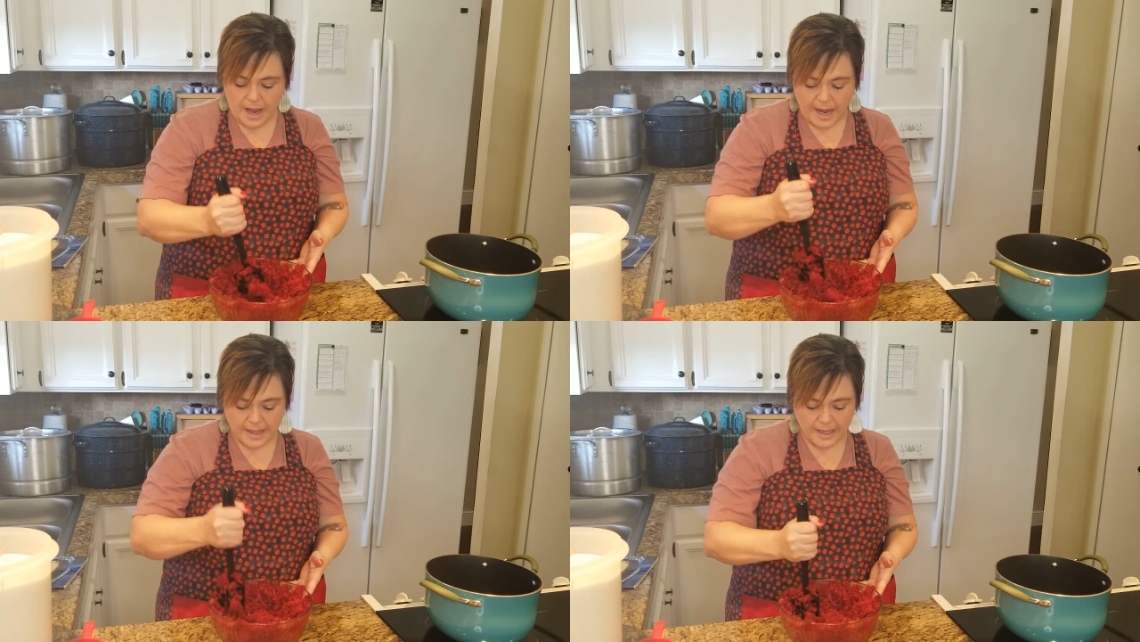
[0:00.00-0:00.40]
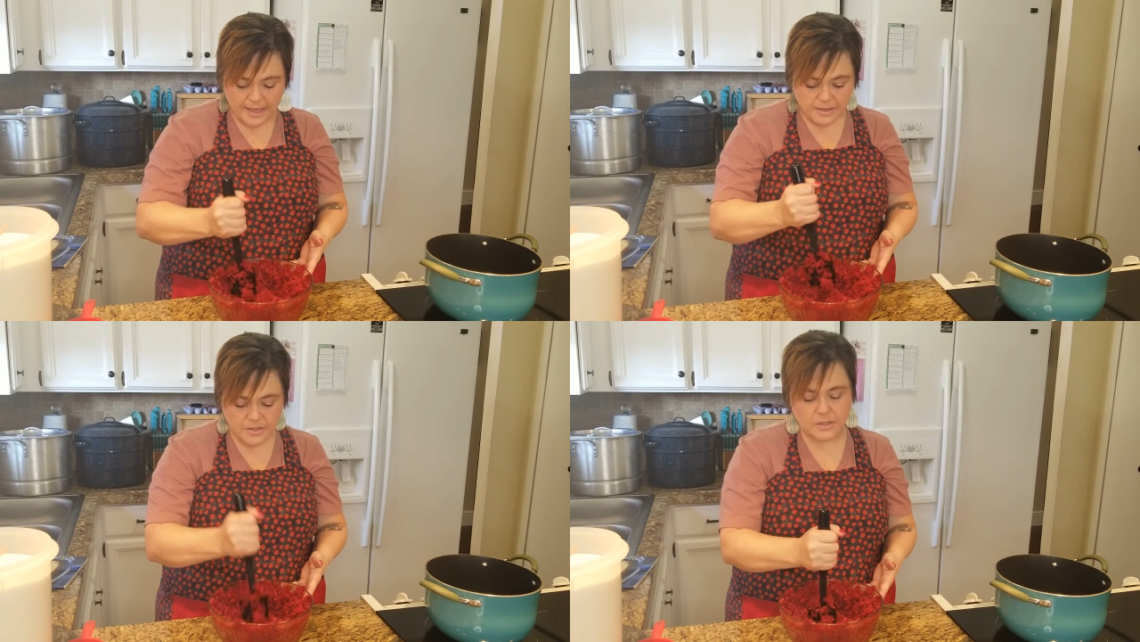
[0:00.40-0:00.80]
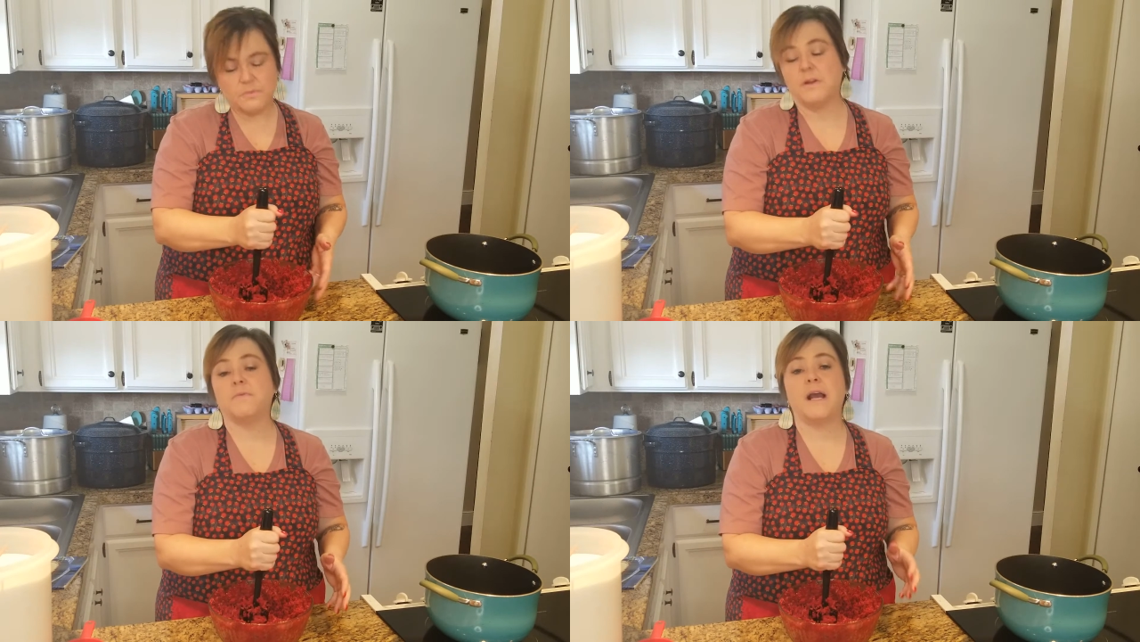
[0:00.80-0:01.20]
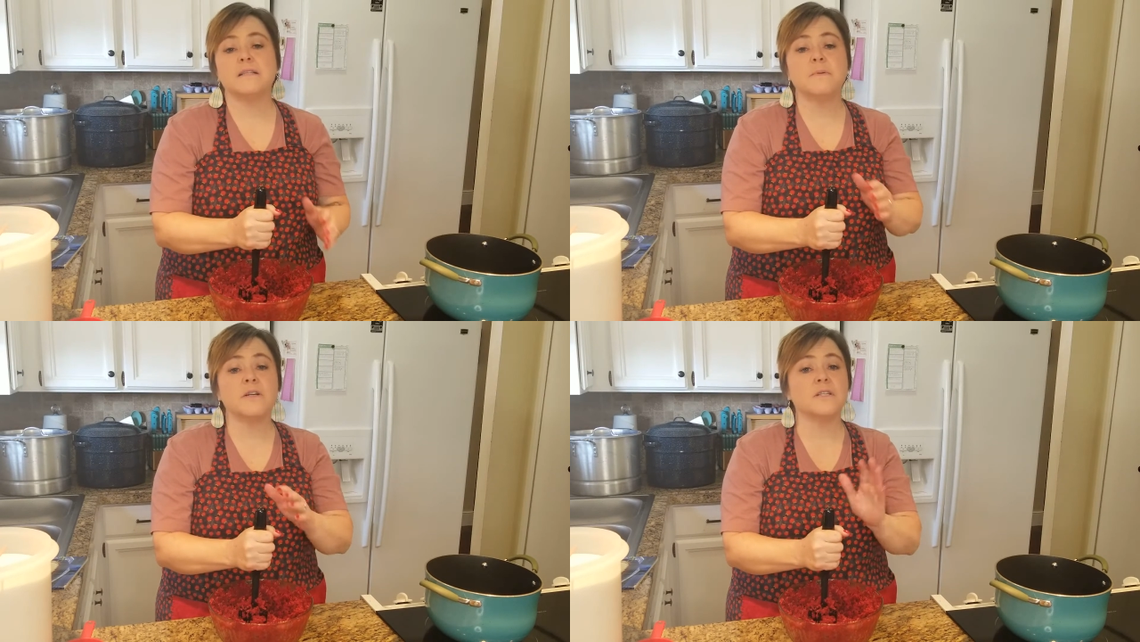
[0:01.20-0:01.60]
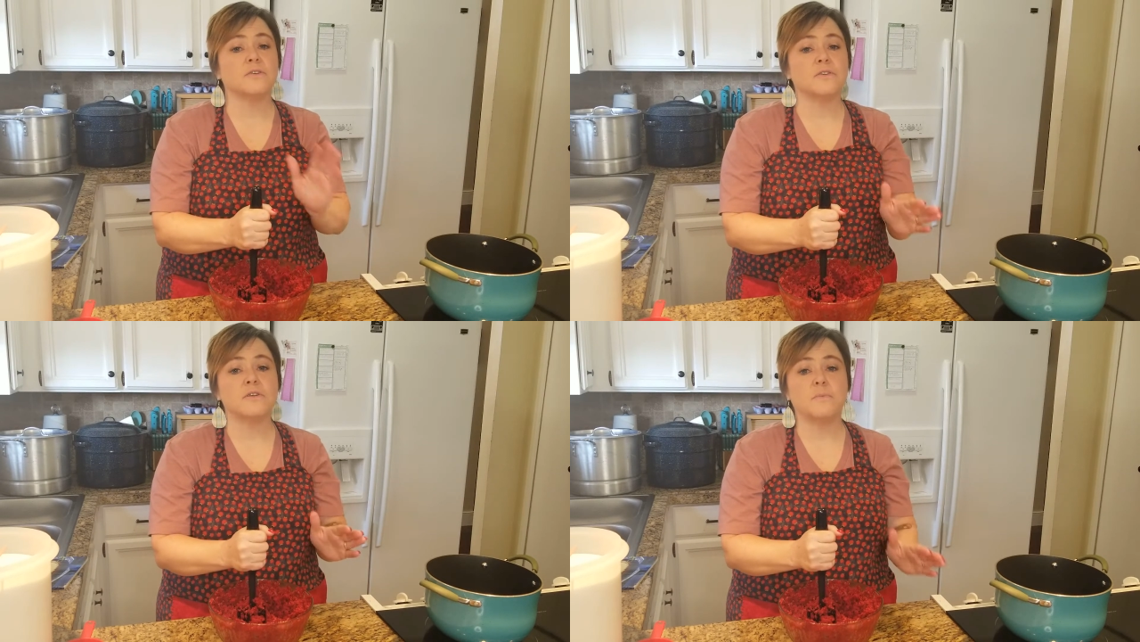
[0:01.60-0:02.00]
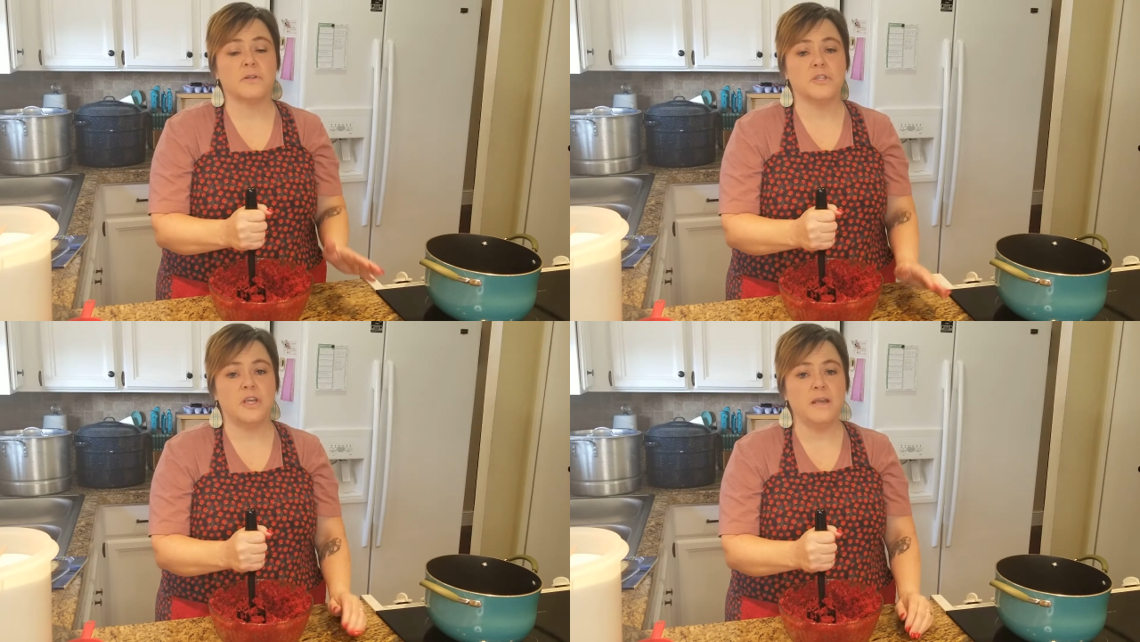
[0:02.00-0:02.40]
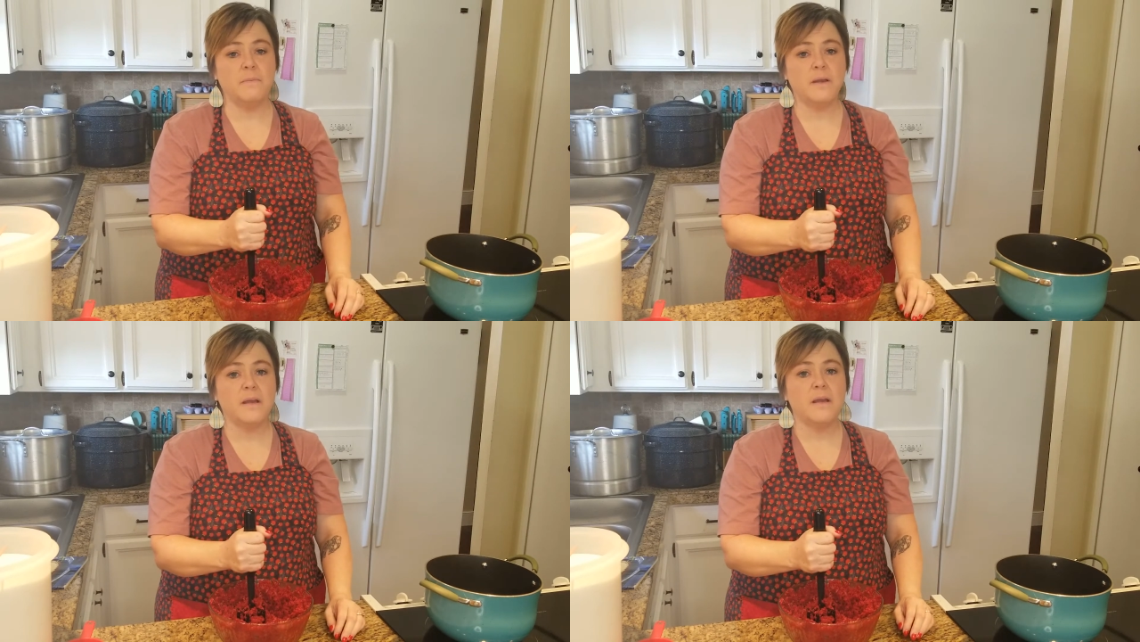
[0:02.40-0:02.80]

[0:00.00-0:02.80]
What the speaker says: I like to, when raspberries are super cheap,